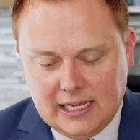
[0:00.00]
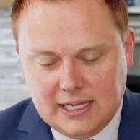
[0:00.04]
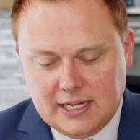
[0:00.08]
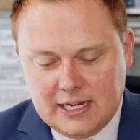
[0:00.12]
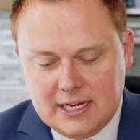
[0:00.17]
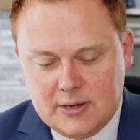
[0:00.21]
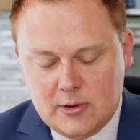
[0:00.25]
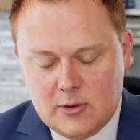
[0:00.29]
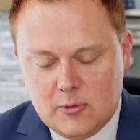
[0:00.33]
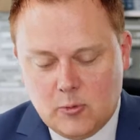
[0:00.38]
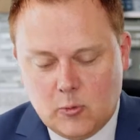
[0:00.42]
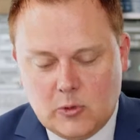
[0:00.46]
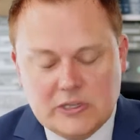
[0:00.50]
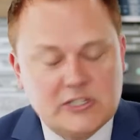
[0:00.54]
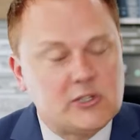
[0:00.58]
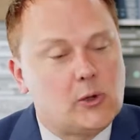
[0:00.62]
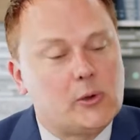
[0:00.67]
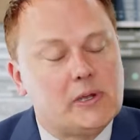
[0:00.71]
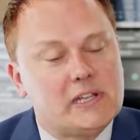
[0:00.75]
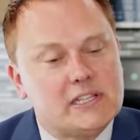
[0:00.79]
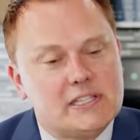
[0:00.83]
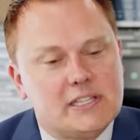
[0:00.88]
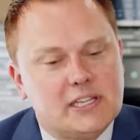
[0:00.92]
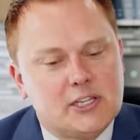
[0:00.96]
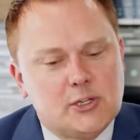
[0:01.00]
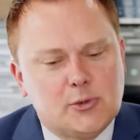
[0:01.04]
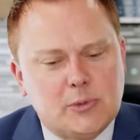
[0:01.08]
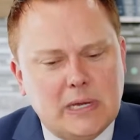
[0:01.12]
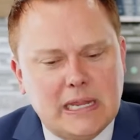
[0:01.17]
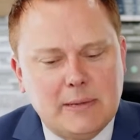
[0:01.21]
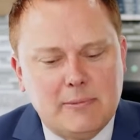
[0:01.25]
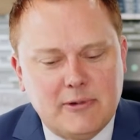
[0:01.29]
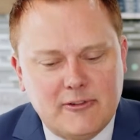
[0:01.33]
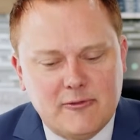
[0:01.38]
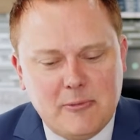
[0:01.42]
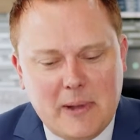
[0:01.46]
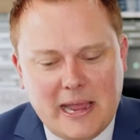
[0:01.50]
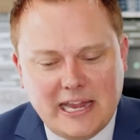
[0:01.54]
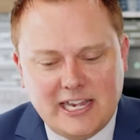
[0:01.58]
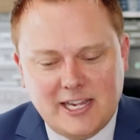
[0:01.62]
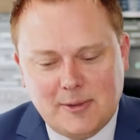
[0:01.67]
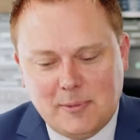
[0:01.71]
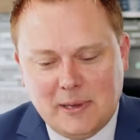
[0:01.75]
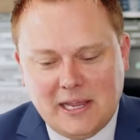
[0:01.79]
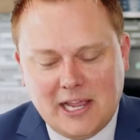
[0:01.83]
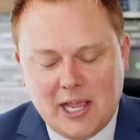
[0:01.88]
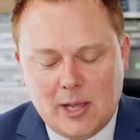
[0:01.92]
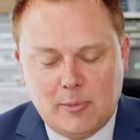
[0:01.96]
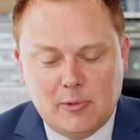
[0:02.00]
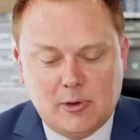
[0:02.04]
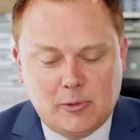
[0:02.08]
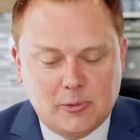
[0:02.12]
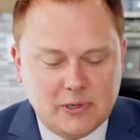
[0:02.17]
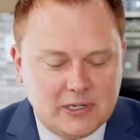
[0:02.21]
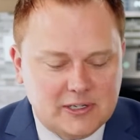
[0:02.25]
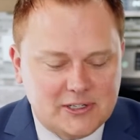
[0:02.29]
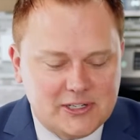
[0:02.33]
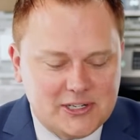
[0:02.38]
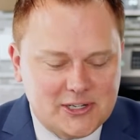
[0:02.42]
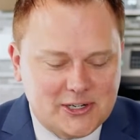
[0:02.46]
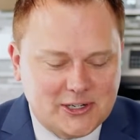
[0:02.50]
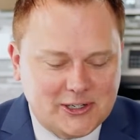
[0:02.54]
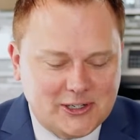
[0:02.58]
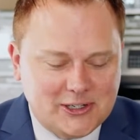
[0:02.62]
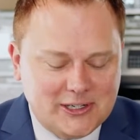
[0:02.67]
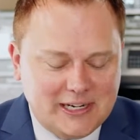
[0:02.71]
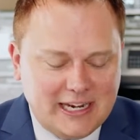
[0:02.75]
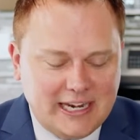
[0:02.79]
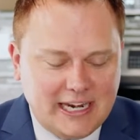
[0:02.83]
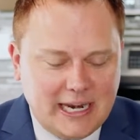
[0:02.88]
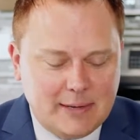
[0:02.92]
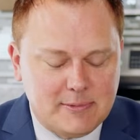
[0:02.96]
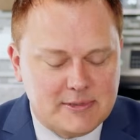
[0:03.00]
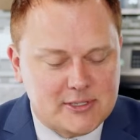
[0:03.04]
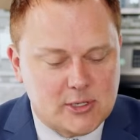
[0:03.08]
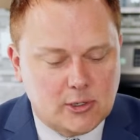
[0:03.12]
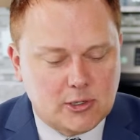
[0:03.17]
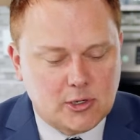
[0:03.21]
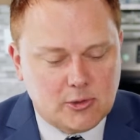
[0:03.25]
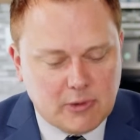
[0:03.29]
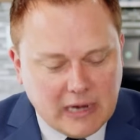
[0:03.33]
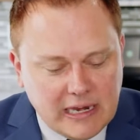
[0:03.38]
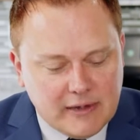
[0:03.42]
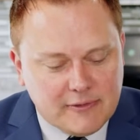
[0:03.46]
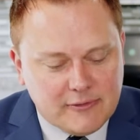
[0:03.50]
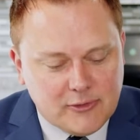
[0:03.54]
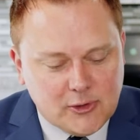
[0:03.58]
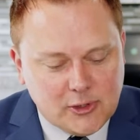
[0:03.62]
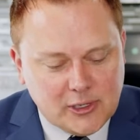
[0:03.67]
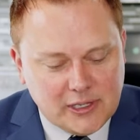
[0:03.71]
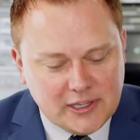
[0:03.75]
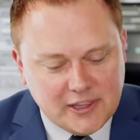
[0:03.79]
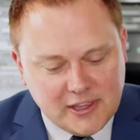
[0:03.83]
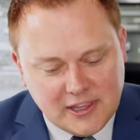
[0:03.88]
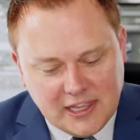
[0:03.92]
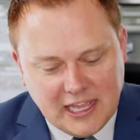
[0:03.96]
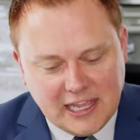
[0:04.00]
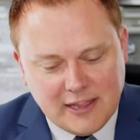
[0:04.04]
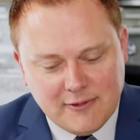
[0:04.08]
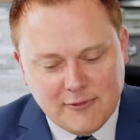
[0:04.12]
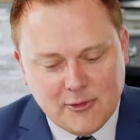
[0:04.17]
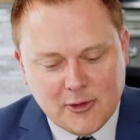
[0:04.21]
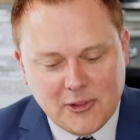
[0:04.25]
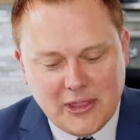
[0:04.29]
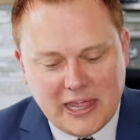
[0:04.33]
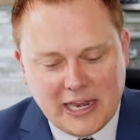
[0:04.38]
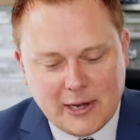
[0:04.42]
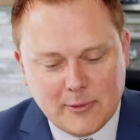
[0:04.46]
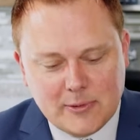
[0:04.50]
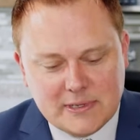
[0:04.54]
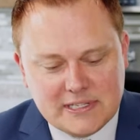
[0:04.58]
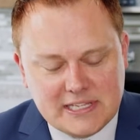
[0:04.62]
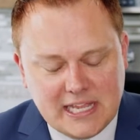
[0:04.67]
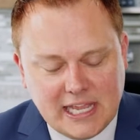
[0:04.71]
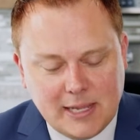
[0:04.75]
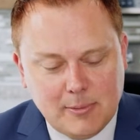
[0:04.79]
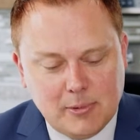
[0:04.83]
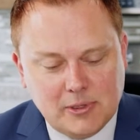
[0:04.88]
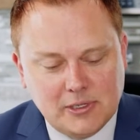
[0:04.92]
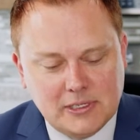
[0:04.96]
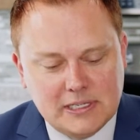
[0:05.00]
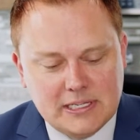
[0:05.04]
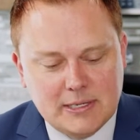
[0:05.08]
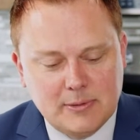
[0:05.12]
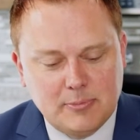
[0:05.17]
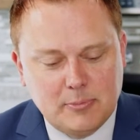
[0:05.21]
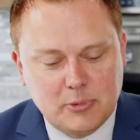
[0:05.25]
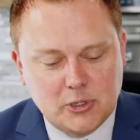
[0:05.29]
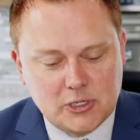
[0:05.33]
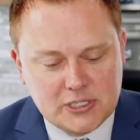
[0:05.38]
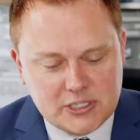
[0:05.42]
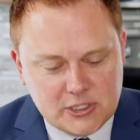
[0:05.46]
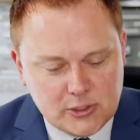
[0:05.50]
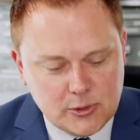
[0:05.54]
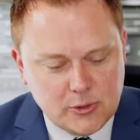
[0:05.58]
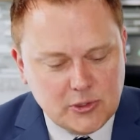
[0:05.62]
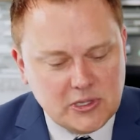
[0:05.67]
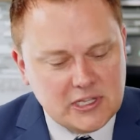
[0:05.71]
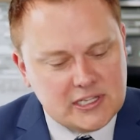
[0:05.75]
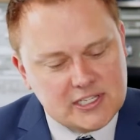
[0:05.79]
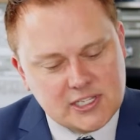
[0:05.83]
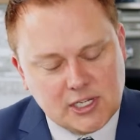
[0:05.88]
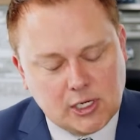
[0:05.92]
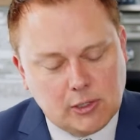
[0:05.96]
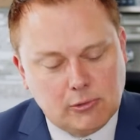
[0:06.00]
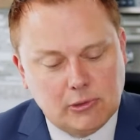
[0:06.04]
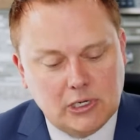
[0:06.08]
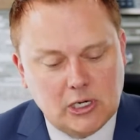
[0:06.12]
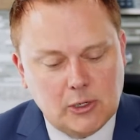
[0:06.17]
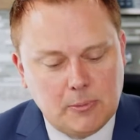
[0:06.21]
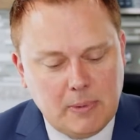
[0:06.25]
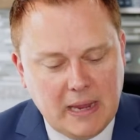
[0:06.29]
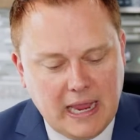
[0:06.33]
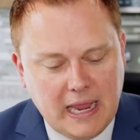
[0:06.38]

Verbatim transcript: It was always a dream of mine to become a realtor, and I'm so grateful and thankful that I was able to pursue this career